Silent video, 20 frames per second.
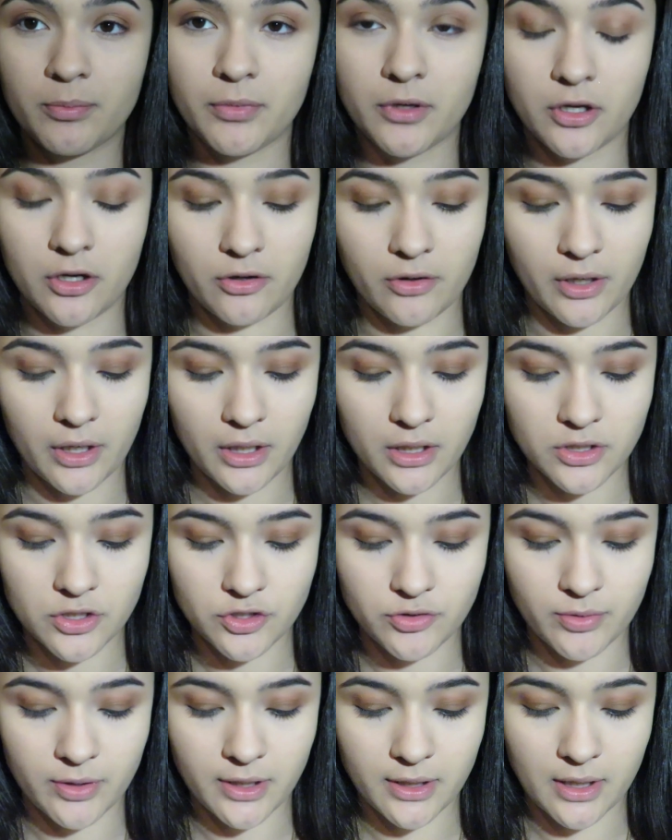of Puree and
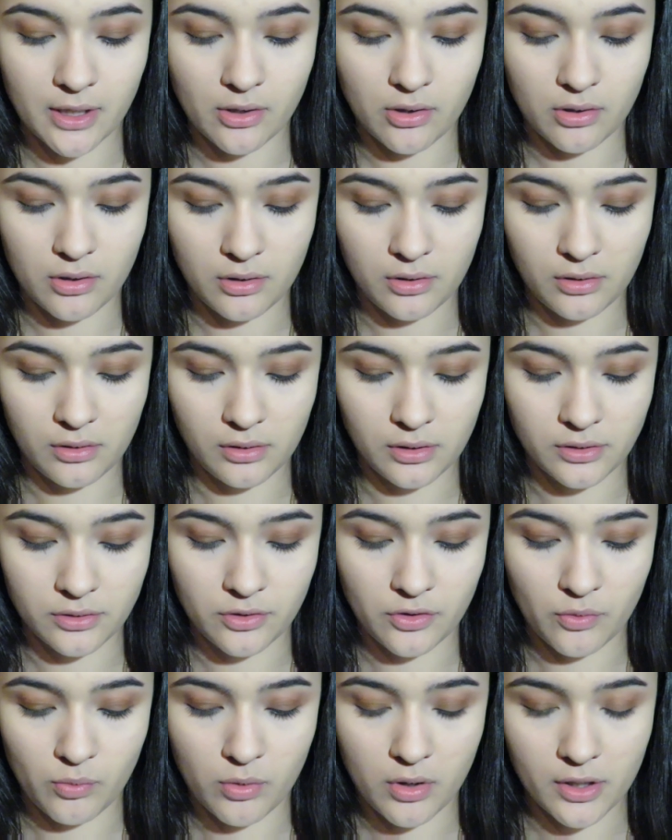just running that all
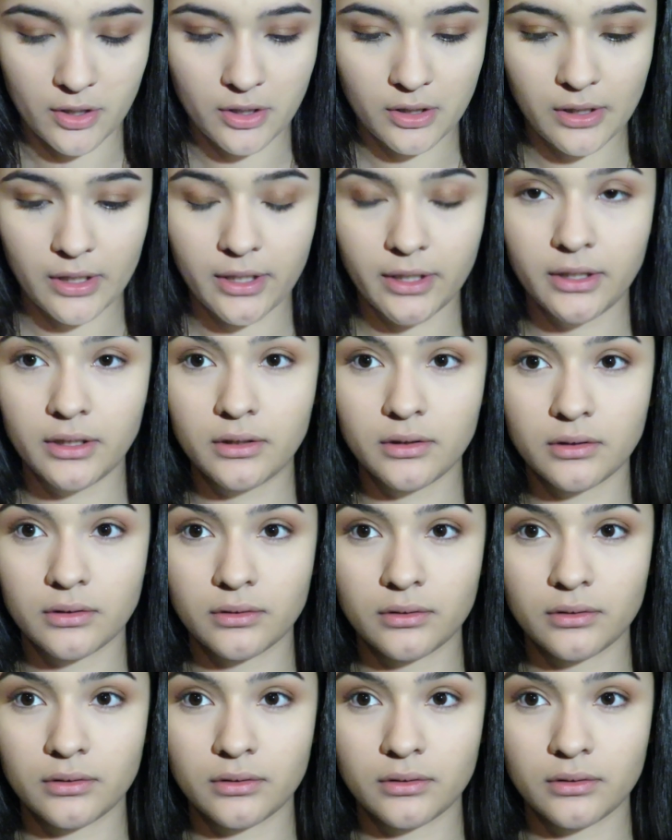under the waterline.